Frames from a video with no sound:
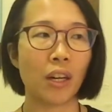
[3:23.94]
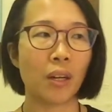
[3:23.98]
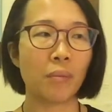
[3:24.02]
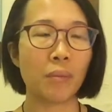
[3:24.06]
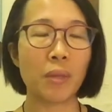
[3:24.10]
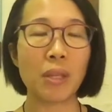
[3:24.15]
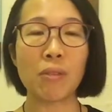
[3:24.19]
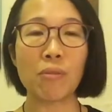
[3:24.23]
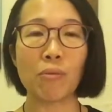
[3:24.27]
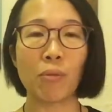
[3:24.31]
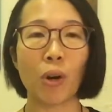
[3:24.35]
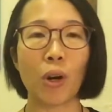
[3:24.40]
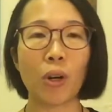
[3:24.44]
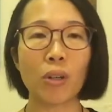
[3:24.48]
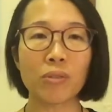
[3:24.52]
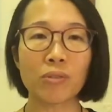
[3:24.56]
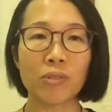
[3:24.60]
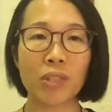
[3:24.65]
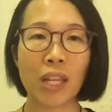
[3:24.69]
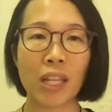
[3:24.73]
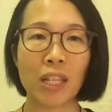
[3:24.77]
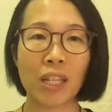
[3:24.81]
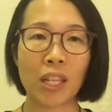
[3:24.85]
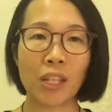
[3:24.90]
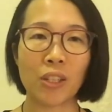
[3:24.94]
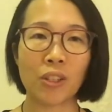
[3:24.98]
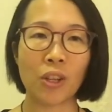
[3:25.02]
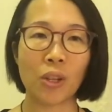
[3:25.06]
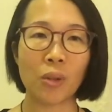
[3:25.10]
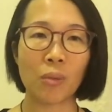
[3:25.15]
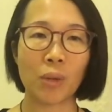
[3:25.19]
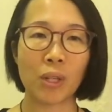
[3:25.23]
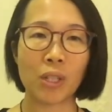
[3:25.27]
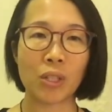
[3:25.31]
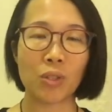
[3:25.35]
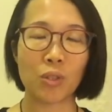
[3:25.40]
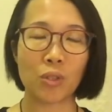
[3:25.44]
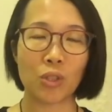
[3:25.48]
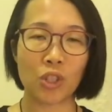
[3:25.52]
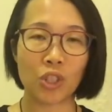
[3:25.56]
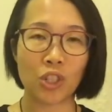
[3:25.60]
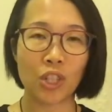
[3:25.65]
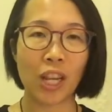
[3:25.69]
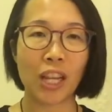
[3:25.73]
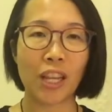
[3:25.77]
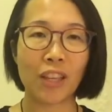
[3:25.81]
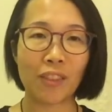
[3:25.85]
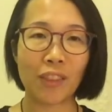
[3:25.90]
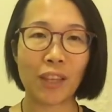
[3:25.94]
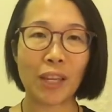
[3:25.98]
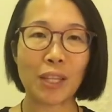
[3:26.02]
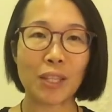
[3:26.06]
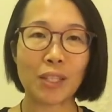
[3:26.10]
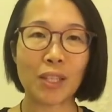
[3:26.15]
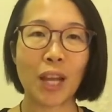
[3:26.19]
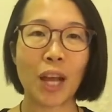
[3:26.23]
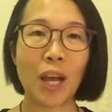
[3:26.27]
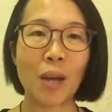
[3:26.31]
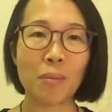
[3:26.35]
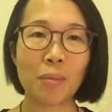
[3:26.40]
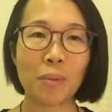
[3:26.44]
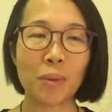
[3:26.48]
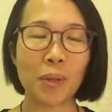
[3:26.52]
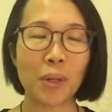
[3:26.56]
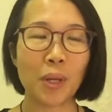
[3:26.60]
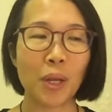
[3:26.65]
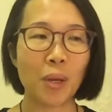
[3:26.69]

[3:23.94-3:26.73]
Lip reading: evolve that, and not want to shake things up,